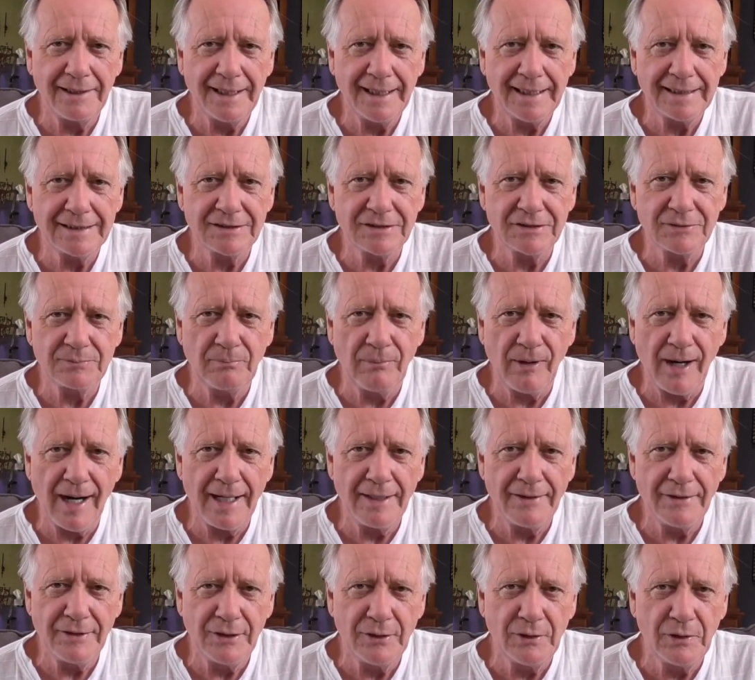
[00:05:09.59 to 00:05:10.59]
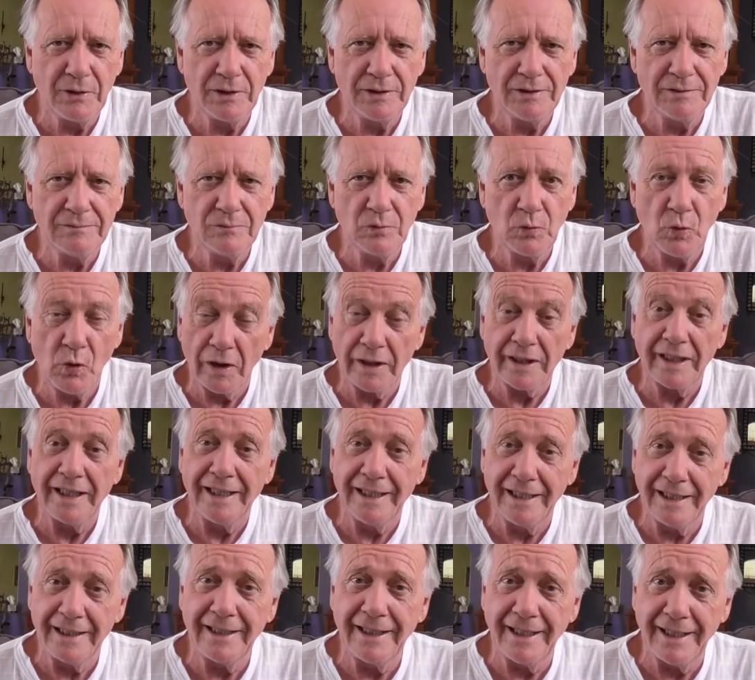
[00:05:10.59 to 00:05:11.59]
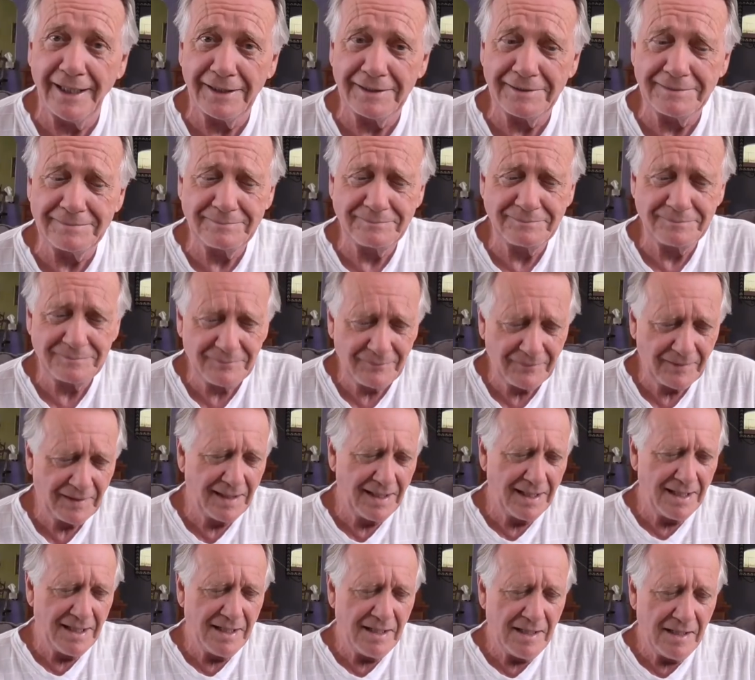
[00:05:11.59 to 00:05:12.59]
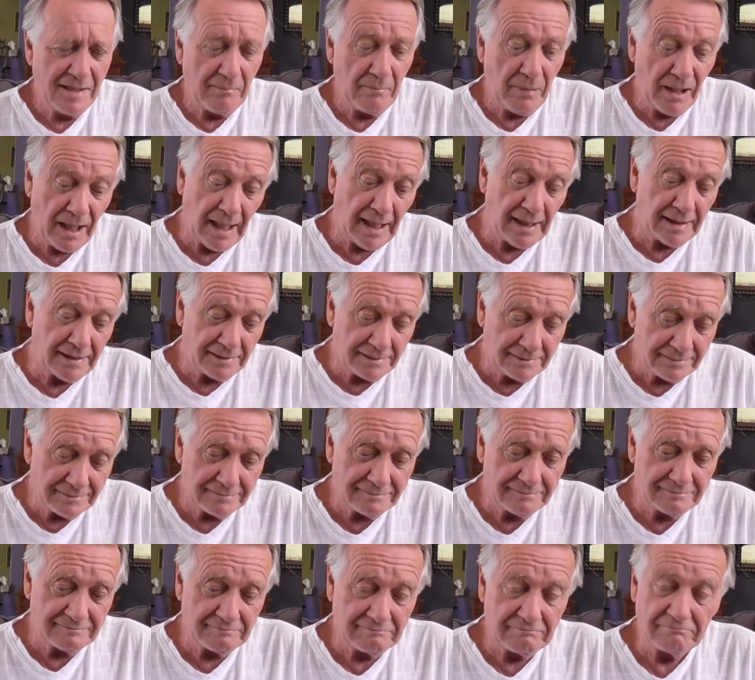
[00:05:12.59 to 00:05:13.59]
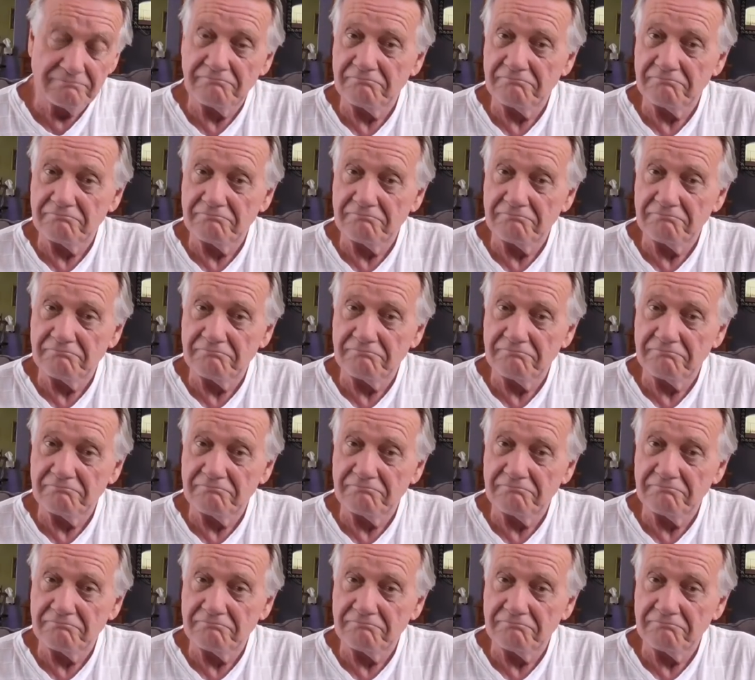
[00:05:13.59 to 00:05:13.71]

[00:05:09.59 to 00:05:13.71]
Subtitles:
it's brand new and working again. But